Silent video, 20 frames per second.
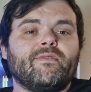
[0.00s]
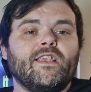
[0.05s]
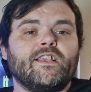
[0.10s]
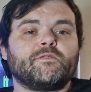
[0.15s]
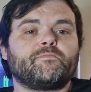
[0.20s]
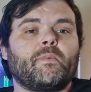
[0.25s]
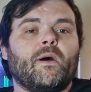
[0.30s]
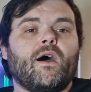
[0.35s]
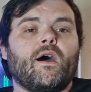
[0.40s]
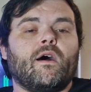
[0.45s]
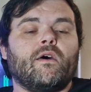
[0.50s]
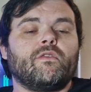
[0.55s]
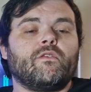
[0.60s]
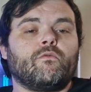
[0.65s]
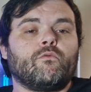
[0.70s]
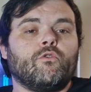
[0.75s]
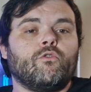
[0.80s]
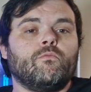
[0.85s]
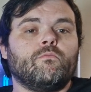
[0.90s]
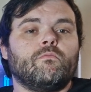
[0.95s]
this part of the
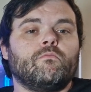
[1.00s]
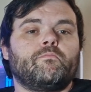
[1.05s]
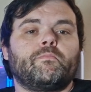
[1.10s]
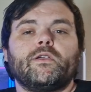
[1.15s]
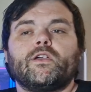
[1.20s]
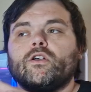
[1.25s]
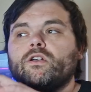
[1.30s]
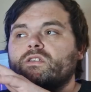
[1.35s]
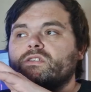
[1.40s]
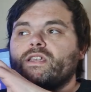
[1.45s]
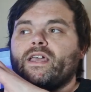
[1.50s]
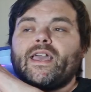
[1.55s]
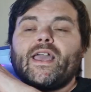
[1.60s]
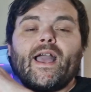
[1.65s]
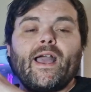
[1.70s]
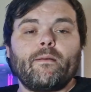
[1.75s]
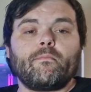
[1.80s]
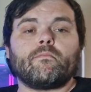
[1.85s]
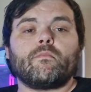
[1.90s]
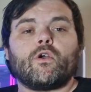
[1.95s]
room, because I
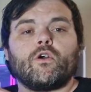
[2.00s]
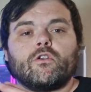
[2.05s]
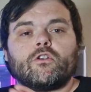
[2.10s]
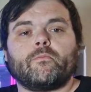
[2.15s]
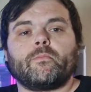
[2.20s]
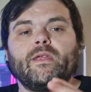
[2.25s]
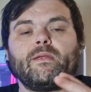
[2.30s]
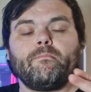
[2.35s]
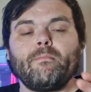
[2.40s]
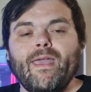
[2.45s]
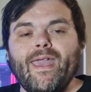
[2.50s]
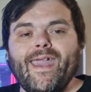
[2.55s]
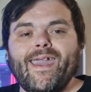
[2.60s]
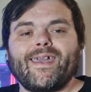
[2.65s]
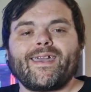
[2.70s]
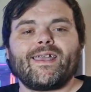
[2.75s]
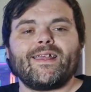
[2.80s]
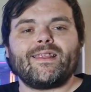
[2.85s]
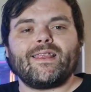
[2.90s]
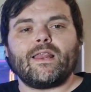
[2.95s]
am going to be
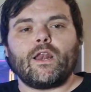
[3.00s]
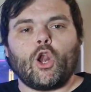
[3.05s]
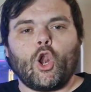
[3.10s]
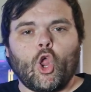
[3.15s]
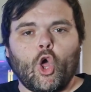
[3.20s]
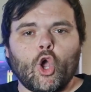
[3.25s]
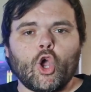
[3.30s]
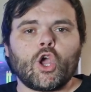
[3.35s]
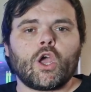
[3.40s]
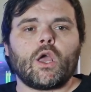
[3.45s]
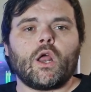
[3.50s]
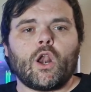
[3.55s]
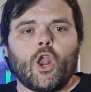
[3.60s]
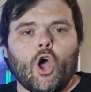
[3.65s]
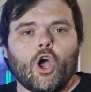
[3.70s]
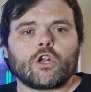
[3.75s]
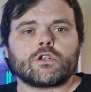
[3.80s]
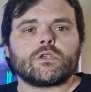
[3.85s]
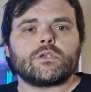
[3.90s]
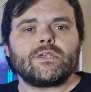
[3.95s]
making it look a
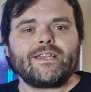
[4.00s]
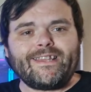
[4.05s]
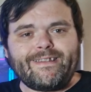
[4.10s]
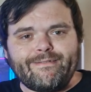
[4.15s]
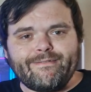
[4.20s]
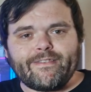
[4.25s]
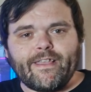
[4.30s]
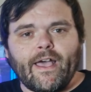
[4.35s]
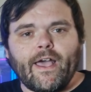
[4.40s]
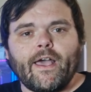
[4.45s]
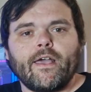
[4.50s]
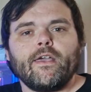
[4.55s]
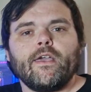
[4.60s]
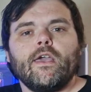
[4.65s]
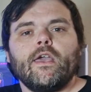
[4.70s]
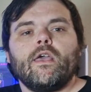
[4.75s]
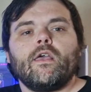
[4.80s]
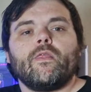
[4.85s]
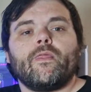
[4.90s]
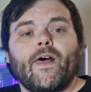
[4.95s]
lot neater.
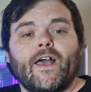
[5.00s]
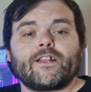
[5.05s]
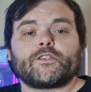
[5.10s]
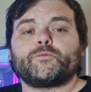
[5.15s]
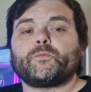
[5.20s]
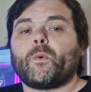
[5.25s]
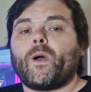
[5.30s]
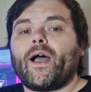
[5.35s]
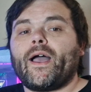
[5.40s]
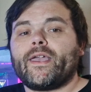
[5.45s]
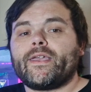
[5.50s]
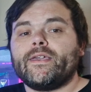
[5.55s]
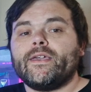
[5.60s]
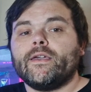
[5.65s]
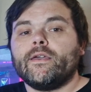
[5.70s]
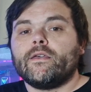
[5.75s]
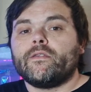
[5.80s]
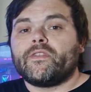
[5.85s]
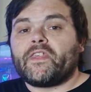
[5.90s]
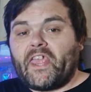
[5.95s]
That's why
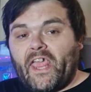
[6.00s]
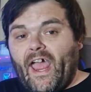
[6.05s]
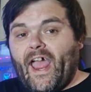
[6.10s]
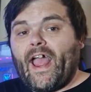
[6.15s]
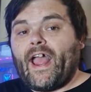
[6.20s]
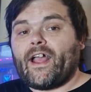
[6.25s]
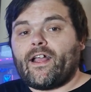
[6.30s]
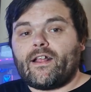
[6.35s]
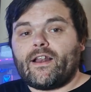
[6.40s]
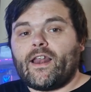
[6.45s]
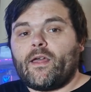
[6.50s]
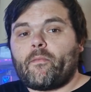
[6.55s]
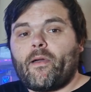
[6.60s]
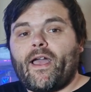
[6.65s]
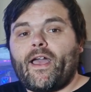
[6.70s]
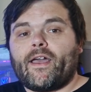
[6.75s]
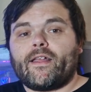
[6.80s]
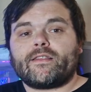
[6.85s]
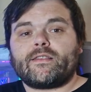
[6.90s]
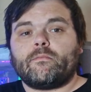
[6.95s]
the angle I'm
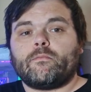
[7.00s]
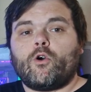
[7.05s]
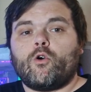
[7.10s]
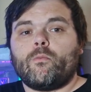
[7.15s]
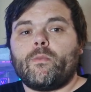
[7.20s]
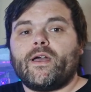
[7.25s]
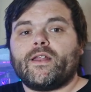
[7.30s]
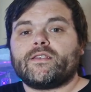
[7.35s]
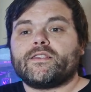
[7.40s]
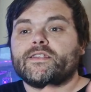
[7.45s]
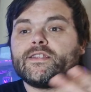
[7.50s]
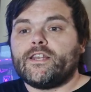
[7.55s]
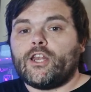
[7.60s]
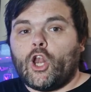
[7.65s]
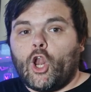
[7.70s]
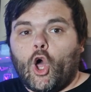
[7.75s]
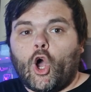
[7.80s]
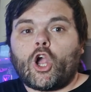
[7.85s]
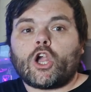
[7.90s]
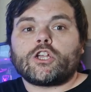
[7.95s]
at at the moment
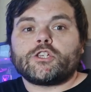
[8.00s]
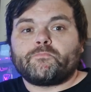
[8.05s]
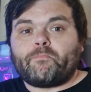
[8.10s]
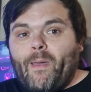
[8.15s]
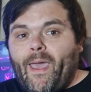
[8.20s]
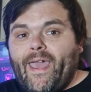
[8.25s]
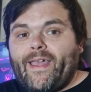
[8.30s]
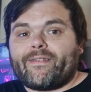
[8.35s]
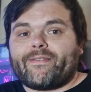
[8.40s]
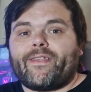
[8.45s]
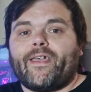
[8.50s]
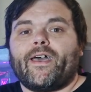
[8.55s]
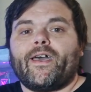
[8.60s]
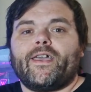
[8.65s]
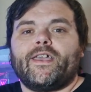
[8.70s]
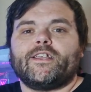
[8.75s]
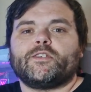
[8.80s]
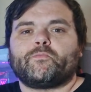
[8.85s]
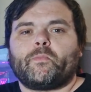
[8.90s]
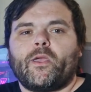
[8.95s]
looks
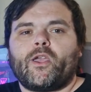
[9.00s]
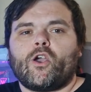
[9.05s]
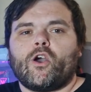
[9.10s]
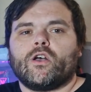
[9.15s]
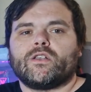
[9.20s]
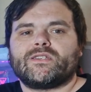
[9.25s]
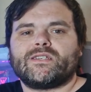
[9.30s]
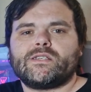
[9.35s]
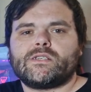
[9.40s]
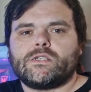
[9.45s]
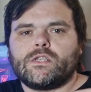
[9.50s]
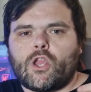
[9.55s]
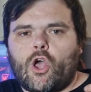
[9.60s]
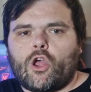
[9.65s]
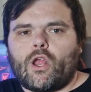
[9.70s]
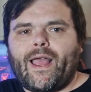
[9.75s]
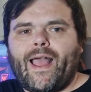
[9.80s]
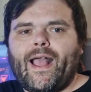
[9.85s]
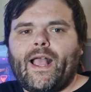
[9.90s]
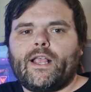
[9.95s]
better. It's because it's
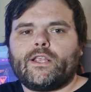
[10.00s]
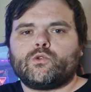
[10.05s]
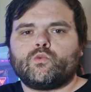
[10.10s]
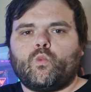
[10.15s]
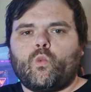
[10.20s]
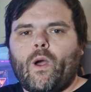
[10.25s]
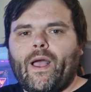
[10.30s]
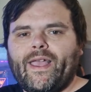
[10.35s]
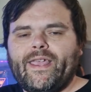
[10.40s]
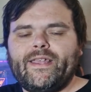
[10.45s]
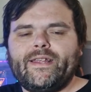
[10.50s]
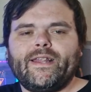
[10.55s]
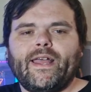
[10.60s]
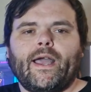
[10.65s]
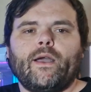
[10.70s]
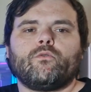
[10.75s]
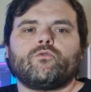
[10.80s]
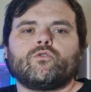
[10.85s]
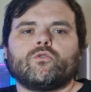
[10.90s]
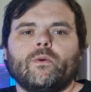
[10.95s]
not as wide
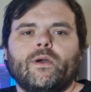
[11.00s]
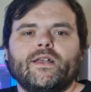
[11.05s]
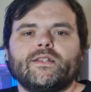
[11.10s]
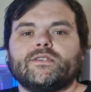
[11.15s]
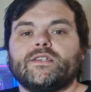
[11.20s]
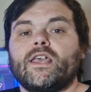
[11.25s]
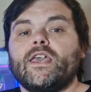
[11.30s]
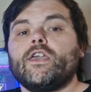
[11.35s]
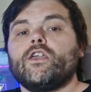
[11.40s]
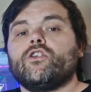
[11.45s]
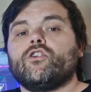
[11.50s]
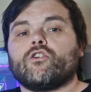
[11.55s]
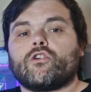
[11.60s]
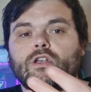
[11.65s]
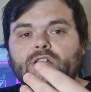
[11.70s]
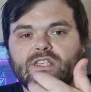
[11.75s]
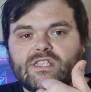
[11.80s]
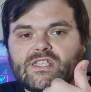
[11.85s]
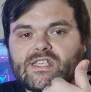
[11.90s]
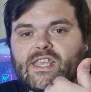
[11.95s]
outwards. You
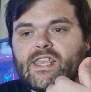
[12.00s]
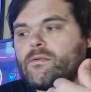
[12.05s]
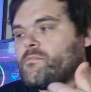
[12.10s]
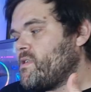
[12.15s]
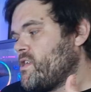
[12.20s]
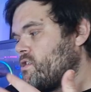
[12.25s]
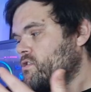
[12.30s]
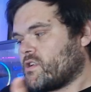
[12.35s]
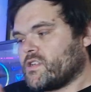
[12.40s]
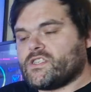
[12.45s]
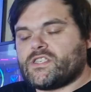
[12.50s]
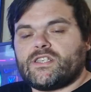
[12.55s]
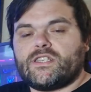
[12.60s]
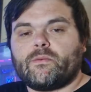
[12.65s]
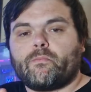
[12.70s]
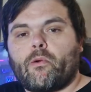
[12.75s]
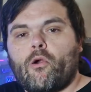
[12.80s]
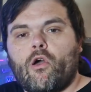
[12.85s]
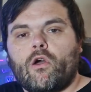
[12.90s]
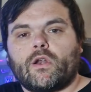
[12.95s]
can see me, you can see
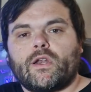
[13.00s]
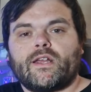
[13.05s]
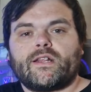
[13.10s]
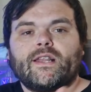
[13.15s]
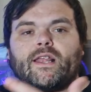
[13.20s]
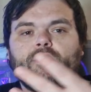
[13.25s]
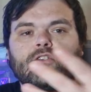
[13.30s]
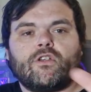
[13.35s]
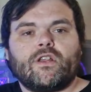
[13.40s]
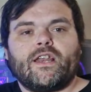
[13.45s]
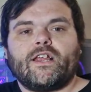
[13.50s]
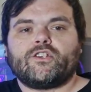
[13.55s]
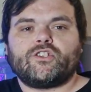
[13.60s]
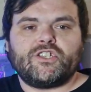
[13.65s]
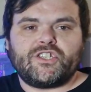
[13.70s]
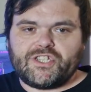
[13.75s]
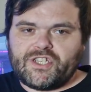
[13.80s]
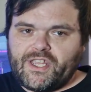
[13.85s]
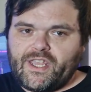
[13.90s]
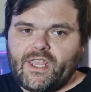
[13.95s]
the product, and you can
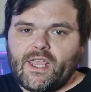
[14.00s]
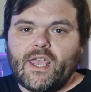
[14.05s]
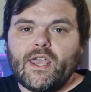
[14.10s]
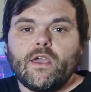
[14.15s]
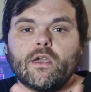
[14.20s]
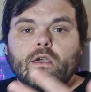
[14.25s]
actually see